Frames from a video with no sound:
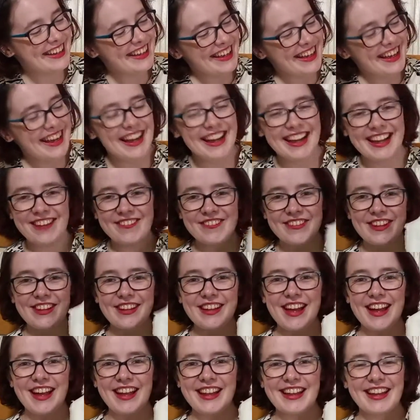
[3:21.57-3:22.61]
I have
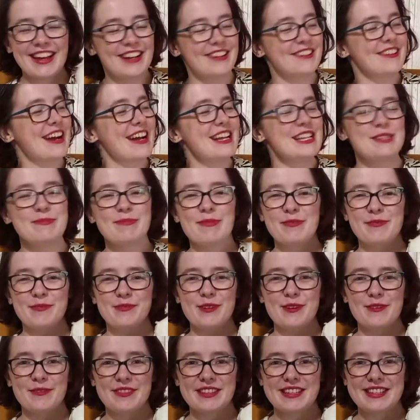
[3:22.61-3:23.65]
a grasp
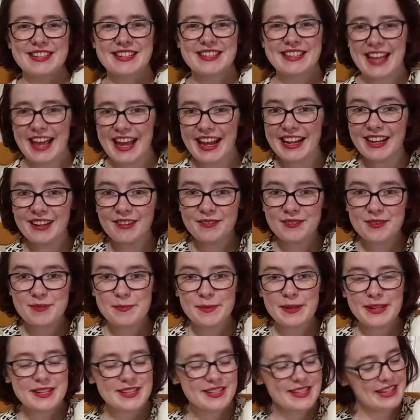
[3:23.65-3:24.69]
of the scale of the
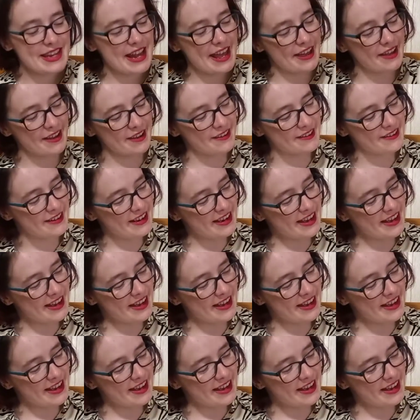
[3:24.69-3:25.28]
piece now.